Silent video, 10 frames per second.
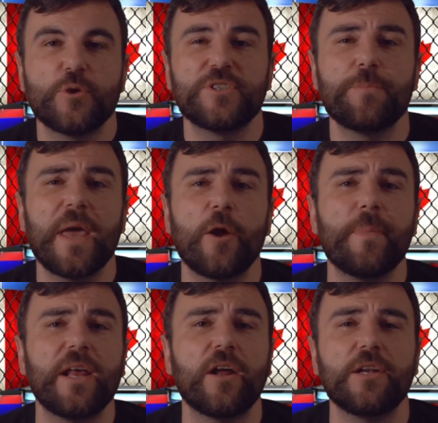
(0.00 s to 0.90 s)
So as you may or
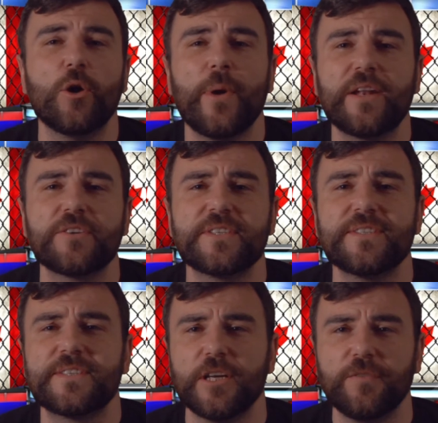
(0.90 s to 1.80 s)
may not know, Anderson
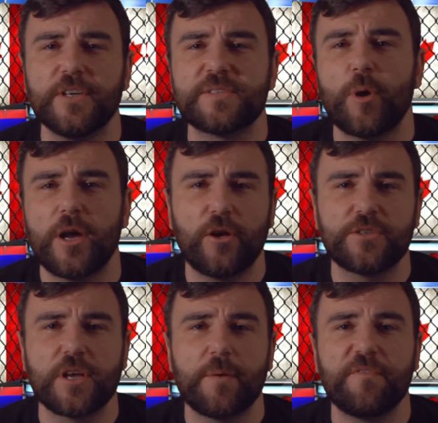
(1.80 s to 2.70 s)
Silva is my
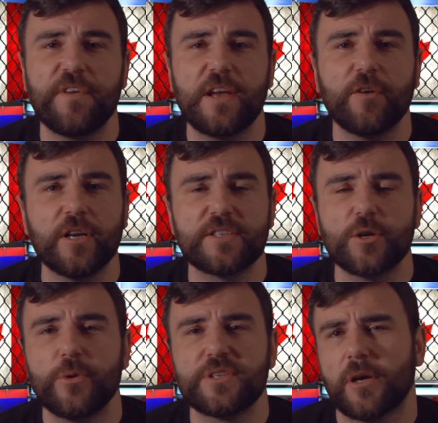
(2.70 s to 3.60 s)
all-time favorite,
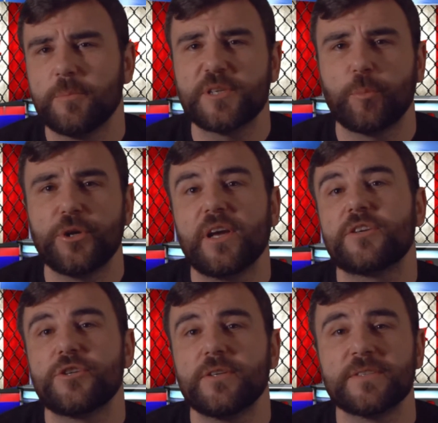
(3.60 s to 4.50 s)
so in terms of
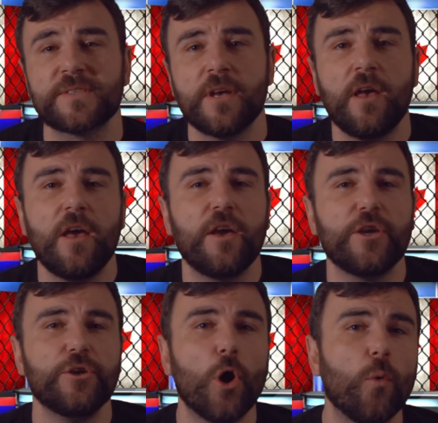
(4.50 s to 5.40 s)
predictions,
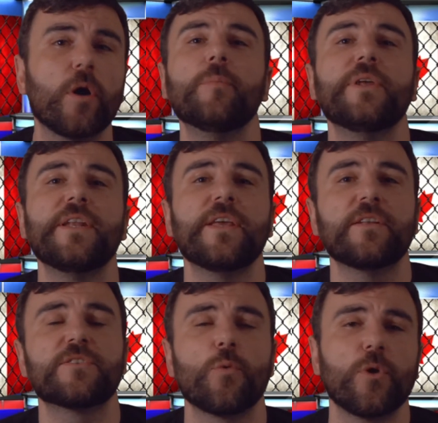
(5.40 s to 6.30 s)
you know where I'm
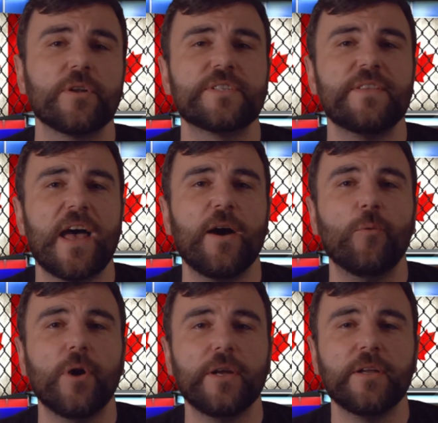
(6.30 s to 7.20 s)
leaning towards in that
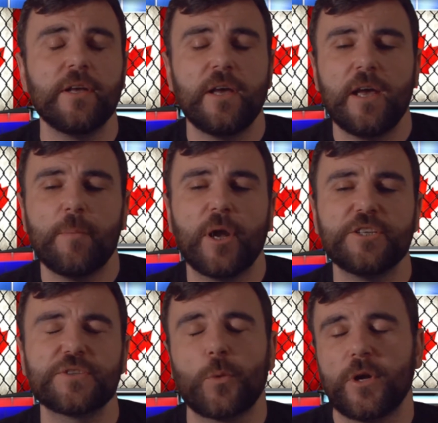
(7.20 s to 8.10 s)
one, but I
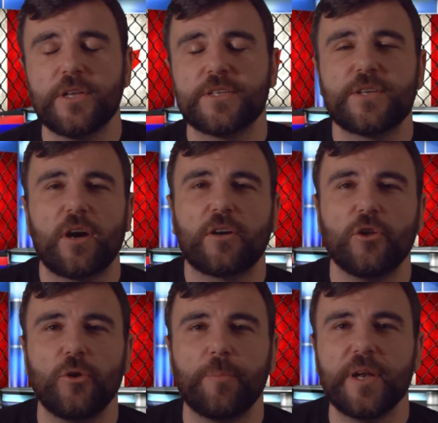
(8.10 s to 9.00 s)
just wanted to talk a
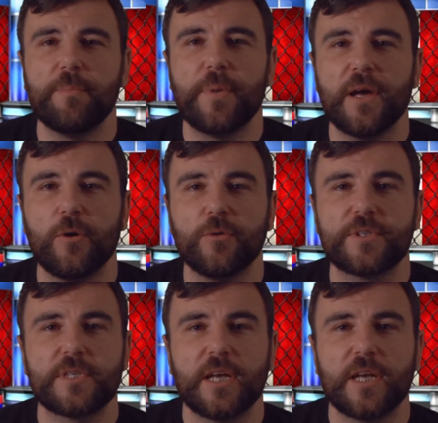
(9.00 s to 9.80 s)
little bit about